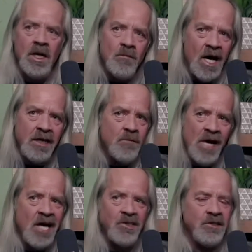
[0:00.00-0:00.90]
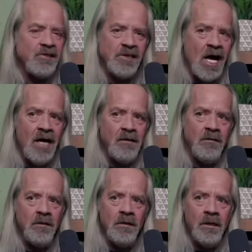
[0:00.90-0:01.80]
My compassion is not,
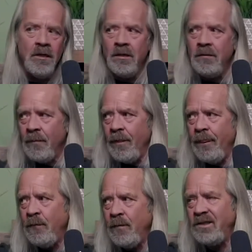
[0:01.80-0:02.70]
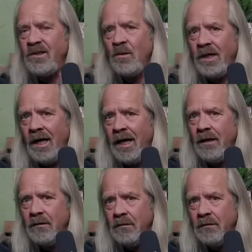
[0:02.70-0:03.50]
it's okay.